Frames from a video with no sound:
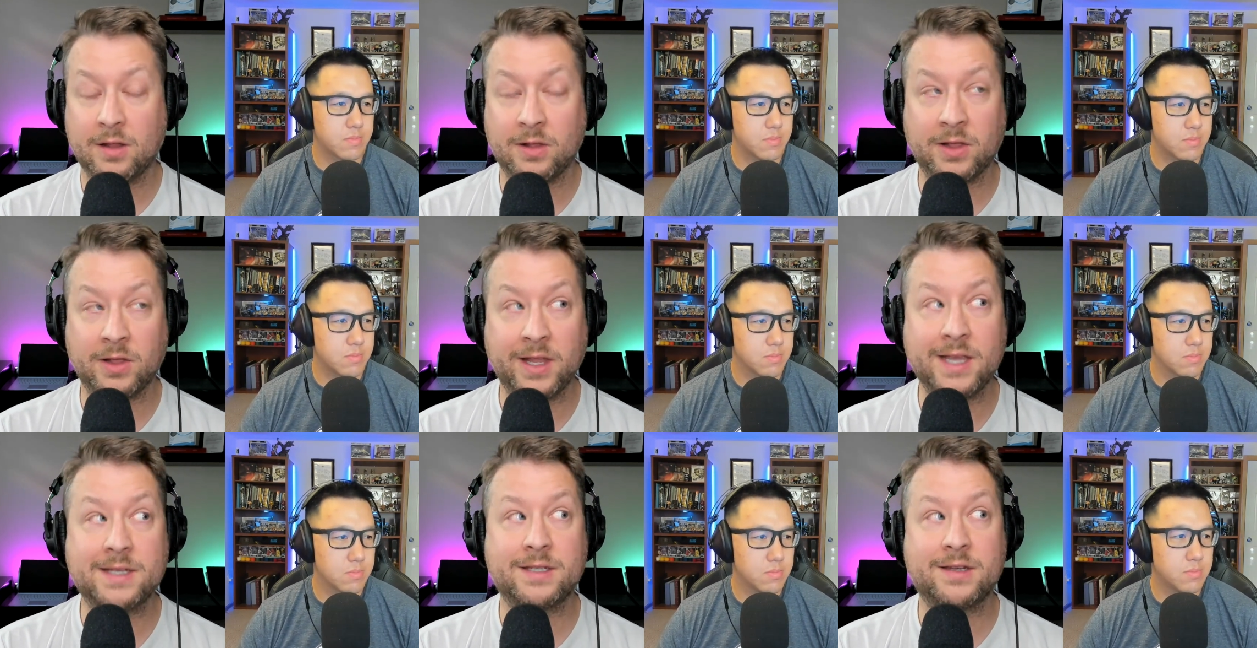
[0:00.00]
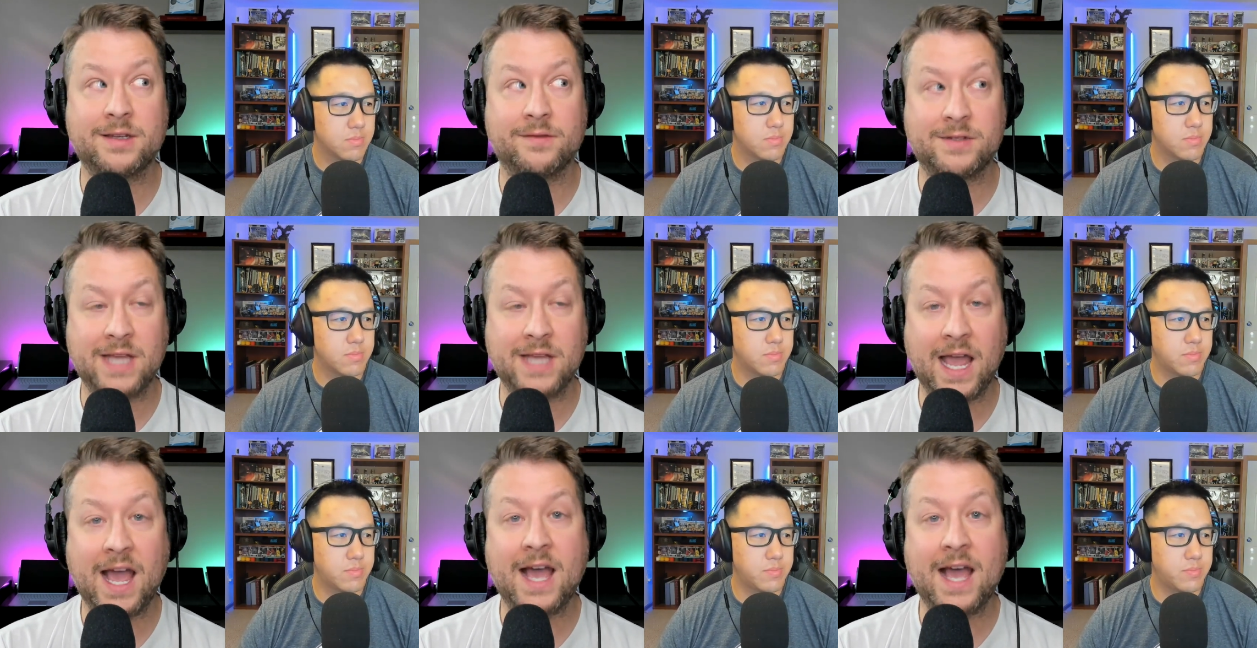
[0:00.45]
Speaker 1: list of
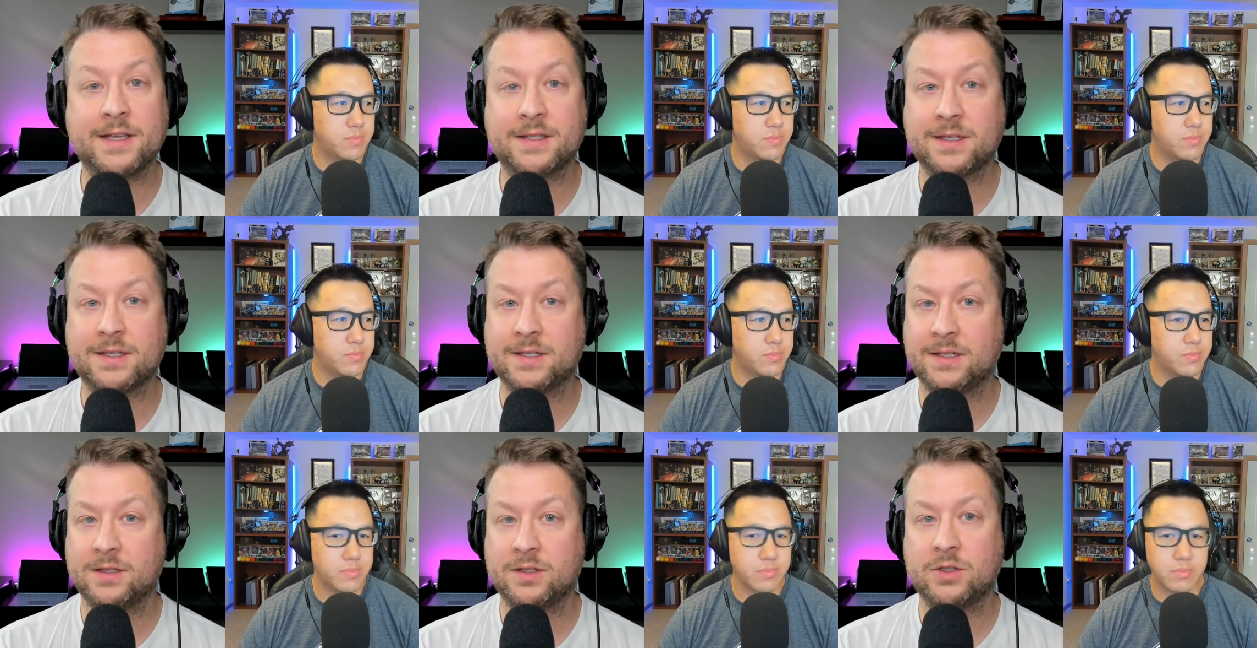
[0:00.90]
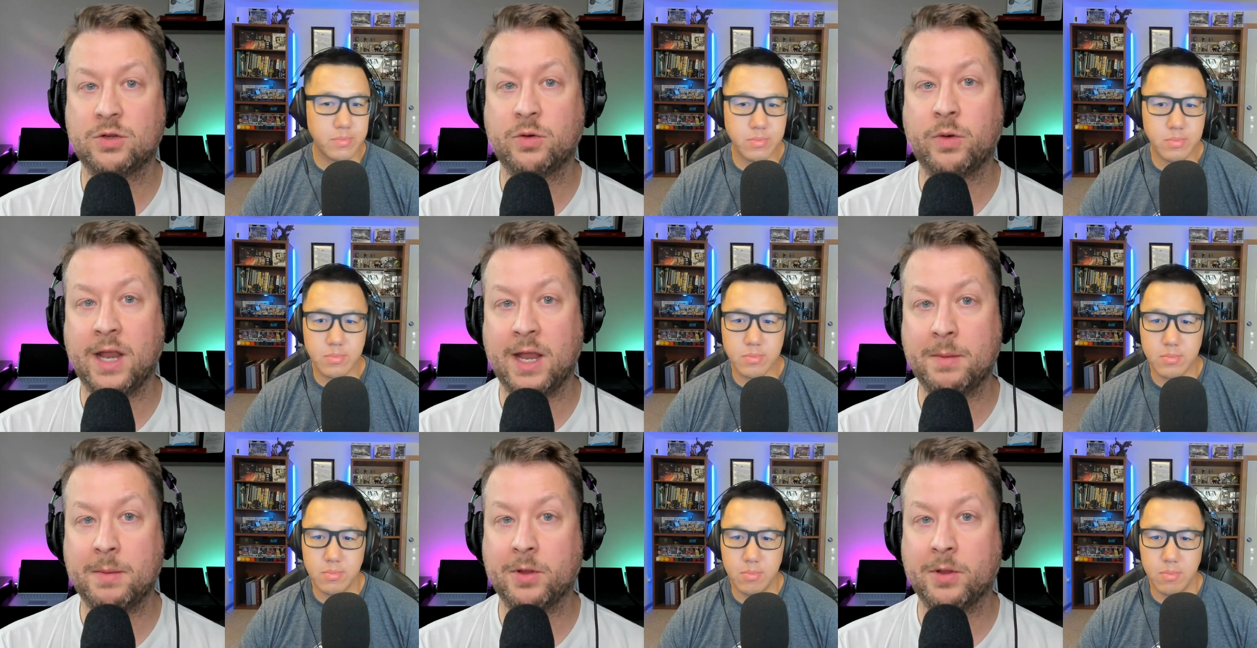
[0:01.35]
tasks
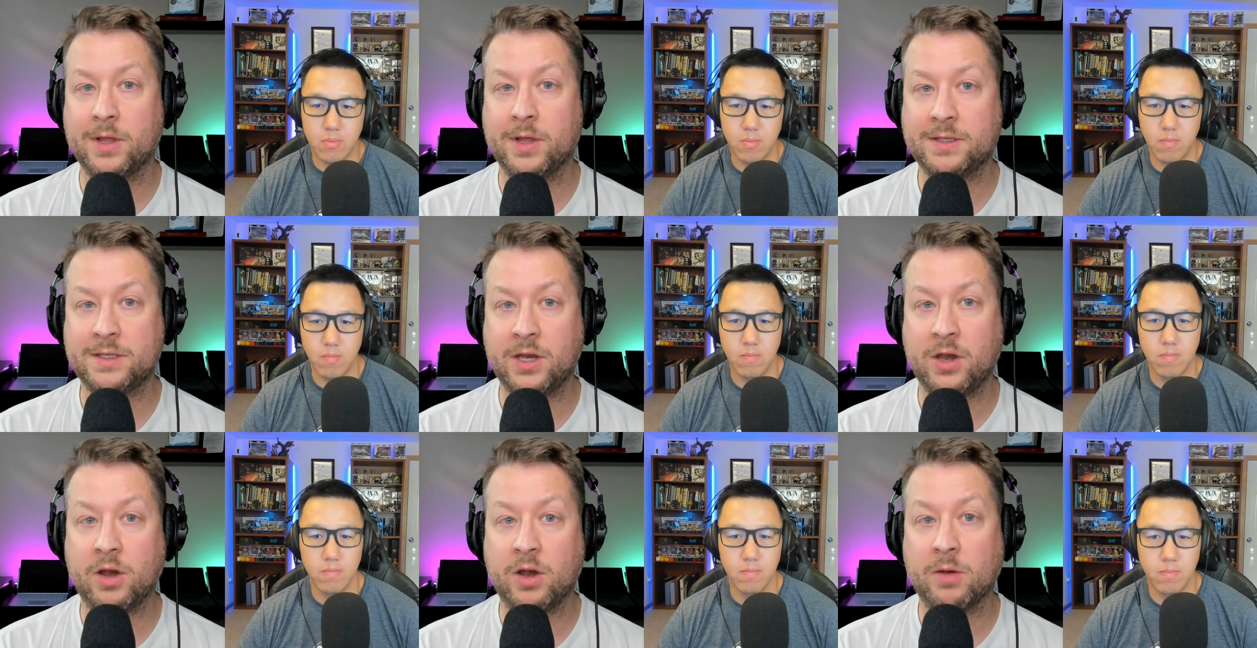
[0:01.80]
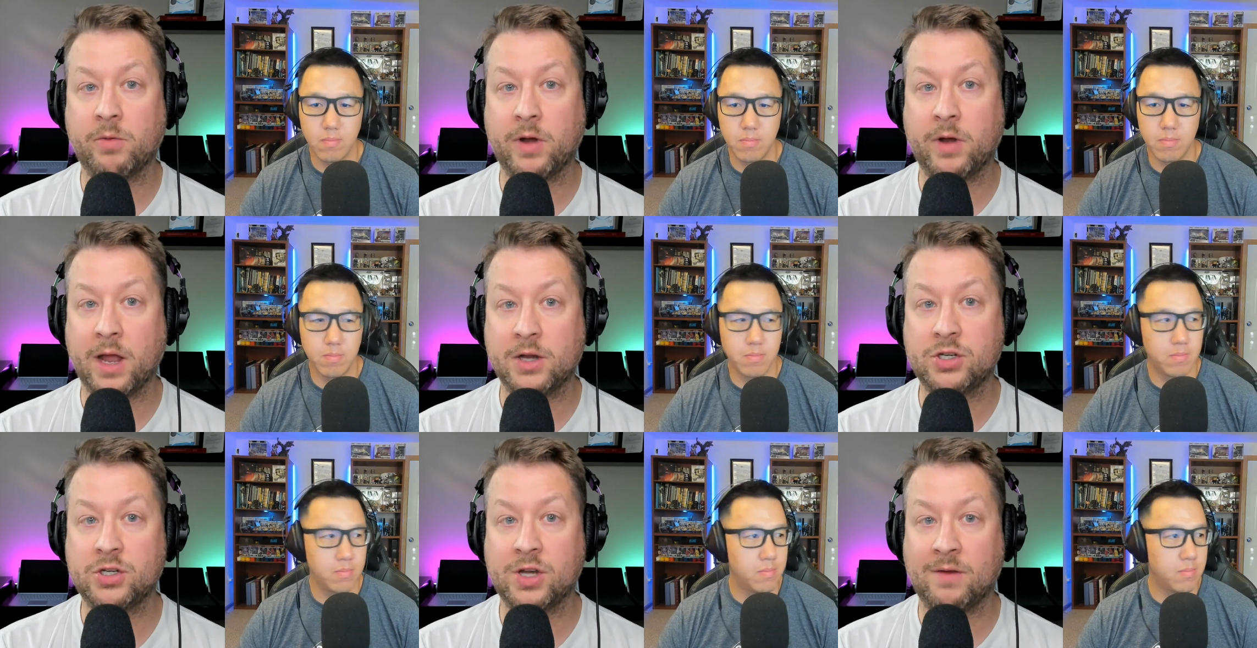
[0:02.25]
to enable this in your
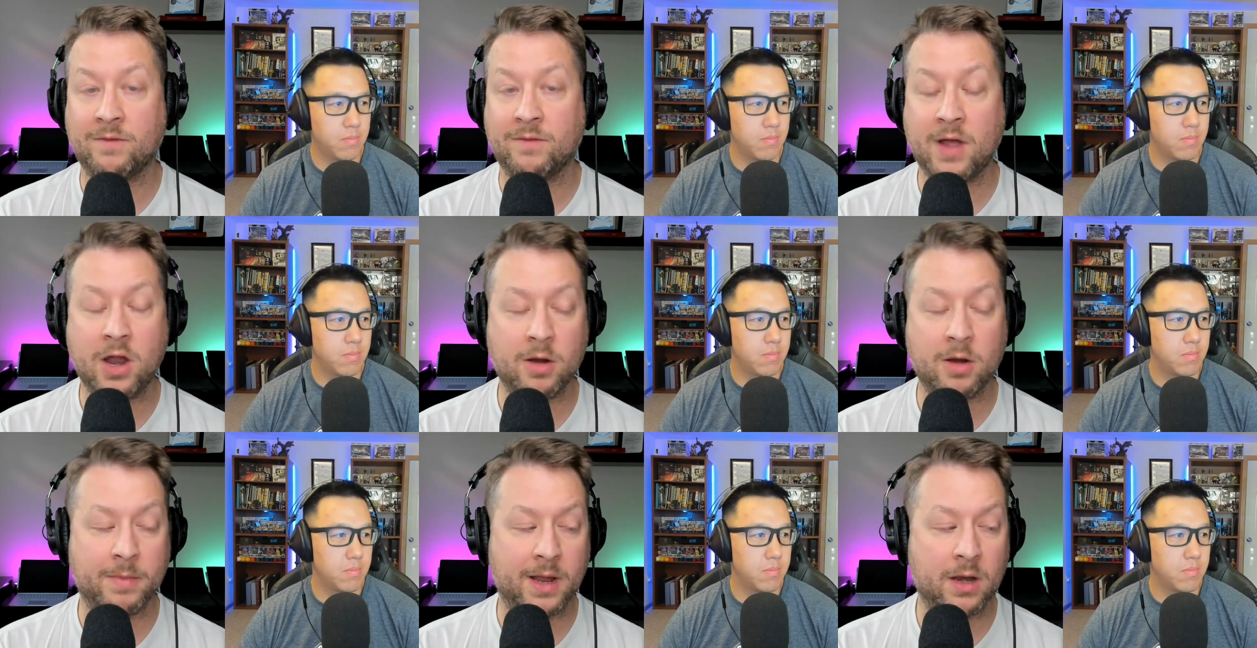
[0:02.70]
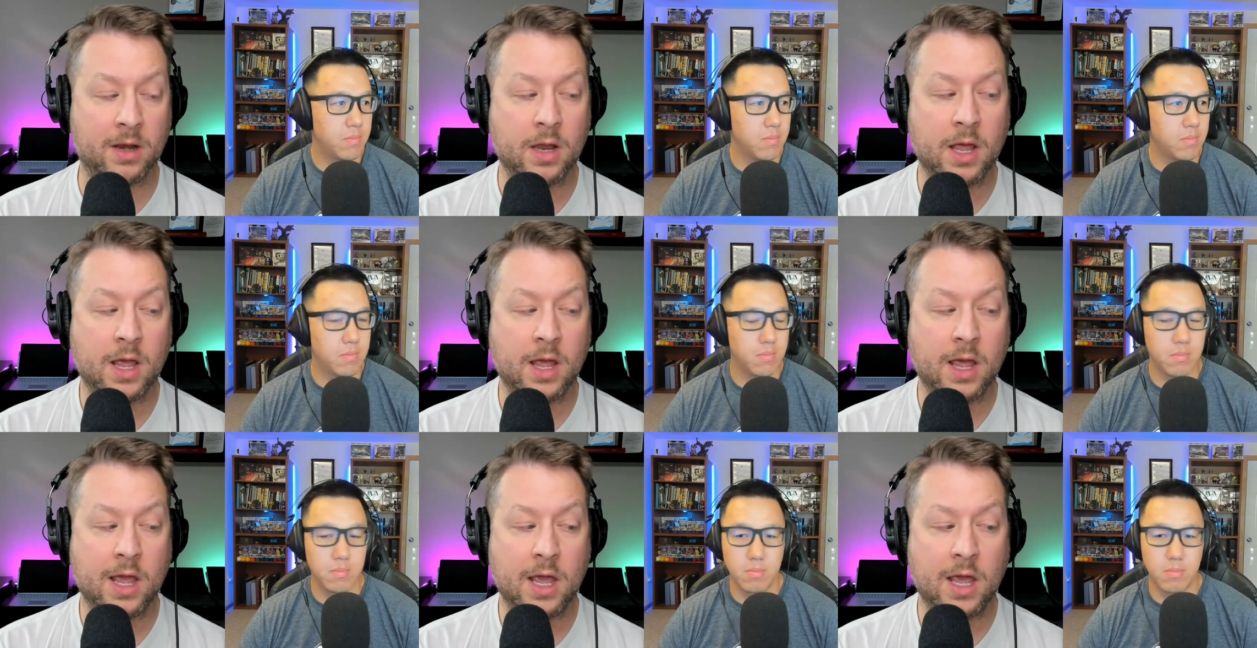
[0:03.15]
production environment,